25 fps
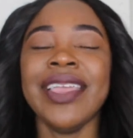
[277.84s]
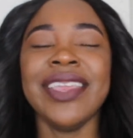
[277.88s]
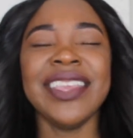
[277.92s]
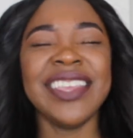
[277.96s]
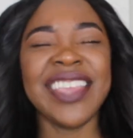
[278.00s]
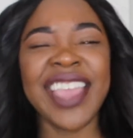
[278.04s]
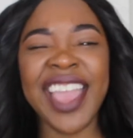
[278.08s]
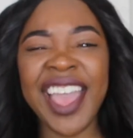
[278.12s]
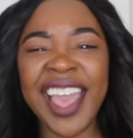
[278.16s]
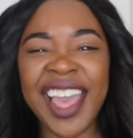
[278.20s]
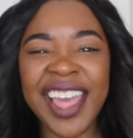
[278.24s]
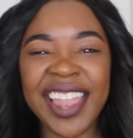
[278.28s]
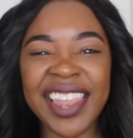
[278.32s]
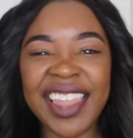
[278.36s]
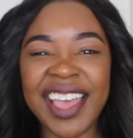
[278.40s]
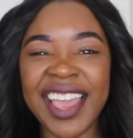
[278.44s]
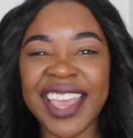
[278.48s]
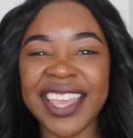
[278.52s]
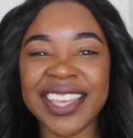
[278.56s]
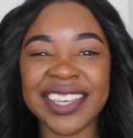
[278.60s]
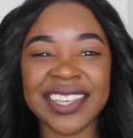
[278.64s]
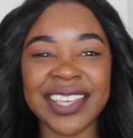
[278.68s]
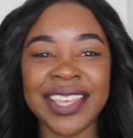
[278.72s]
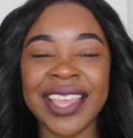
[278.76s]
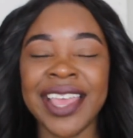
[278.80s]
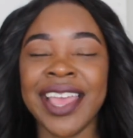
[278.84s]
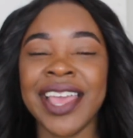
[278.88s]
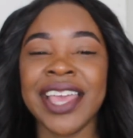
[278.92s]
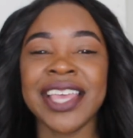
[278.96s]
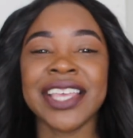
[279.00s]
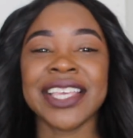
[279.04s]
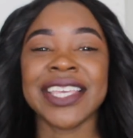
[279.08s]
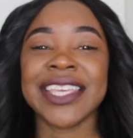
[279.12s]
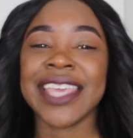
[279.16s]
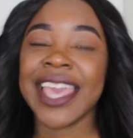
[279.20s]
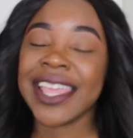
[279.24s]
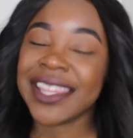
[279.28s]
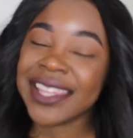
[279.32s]
yeah, like,
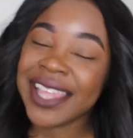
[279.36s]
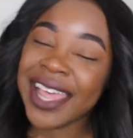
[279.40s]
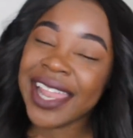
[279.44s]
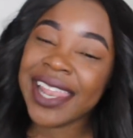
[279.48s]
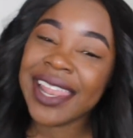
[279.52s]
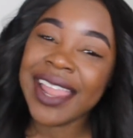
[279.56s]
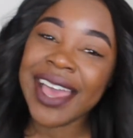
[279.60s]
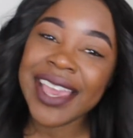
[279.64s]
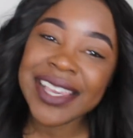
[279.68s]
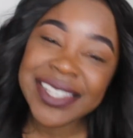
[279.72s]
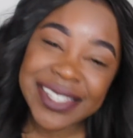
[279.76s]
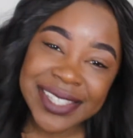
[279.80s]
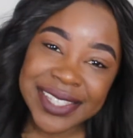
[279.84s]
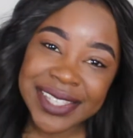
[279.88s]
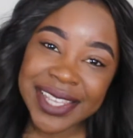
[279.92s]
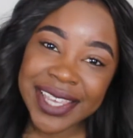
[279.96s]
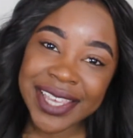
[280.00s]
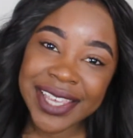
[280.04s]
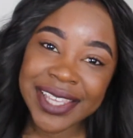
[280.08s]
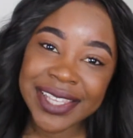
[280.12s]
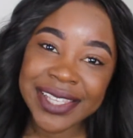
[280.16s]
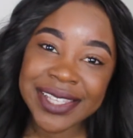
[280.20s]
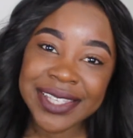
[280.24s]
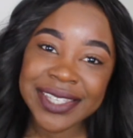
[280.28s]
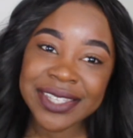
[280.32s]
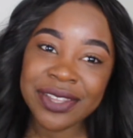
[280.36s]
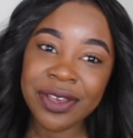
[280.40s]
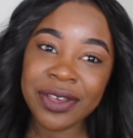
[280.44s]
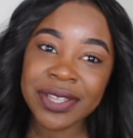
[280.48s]
get that license.